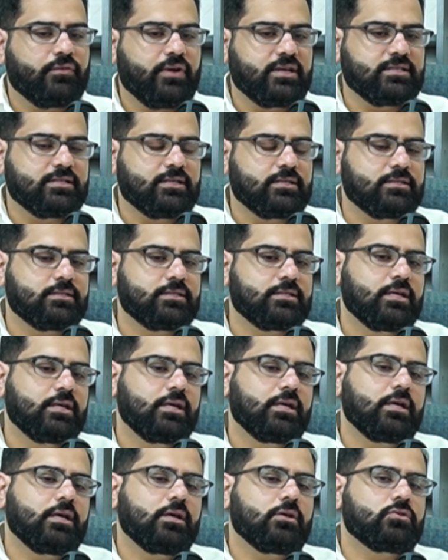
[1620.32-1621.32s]
residents,
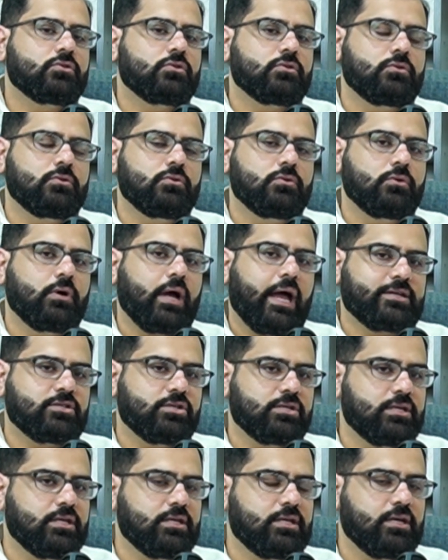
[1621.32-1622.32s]
to
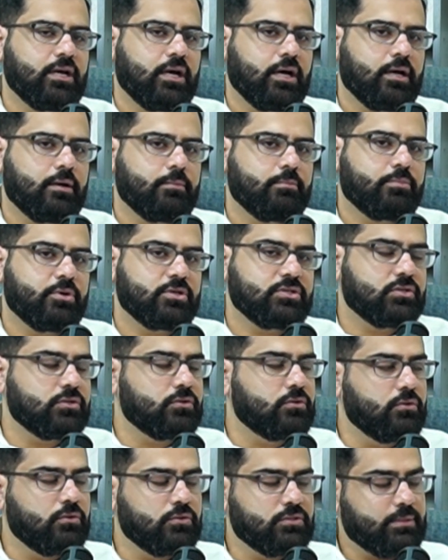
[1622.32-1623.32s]
actually
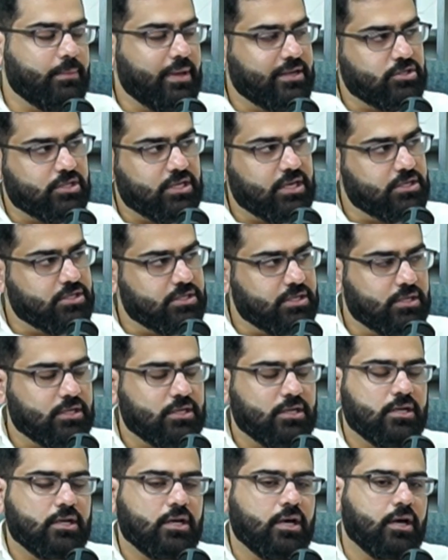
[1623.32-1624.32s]
pursue some education,